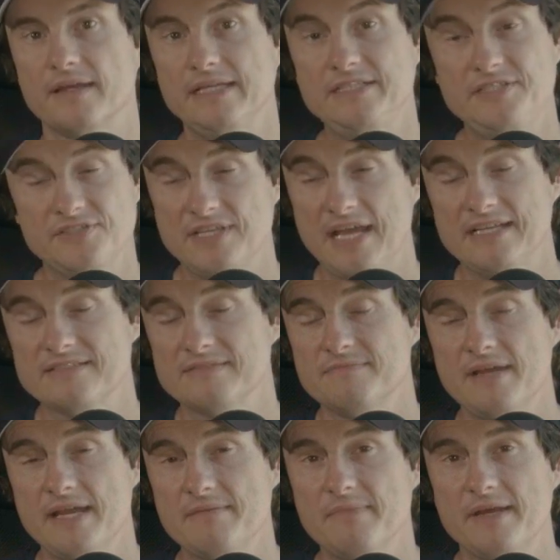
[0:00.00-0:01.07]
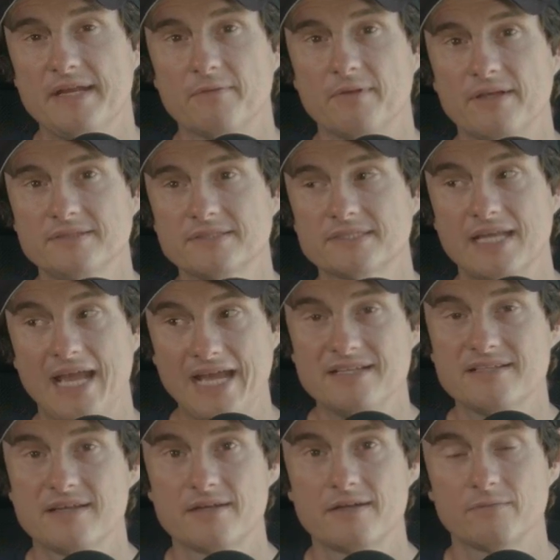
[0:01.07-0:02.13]
He just hasn't made many runs
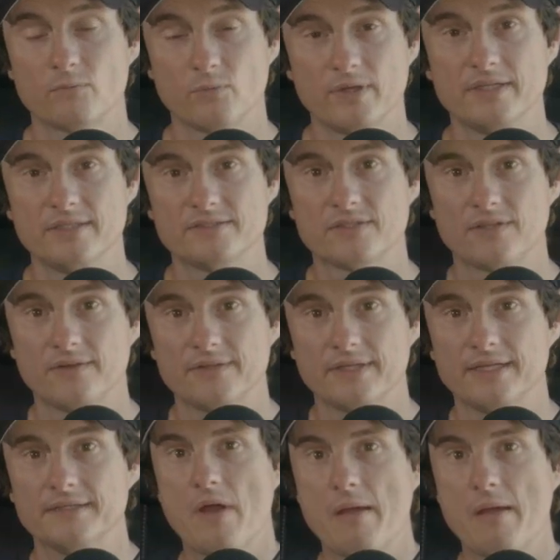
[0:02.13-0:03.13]
and done it really slowly.